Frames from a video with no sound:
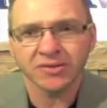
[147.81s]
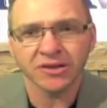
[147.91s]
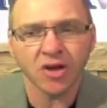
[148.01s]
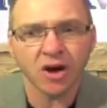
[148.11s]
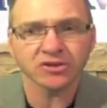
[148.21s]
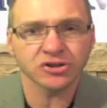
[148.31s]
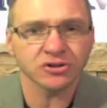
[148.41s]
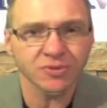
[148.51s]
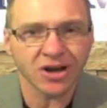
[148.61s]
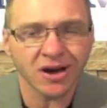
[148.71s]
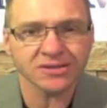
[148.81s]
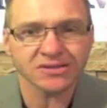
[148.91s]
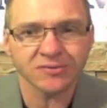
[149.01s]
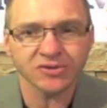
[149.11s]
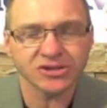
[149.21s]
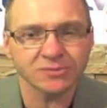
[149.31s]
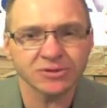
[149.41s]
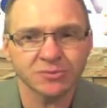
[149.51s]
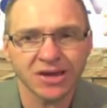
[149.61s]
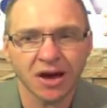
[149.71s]
the long-term cost never
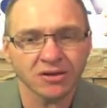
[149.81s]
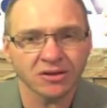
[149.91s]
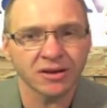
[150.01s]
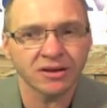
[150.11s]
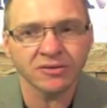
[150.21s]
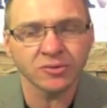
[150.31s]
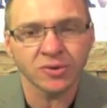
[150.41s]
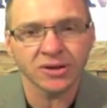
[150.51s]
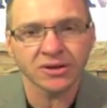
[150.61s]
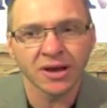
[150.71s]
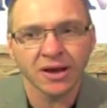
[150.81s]
seems to be calculated into it,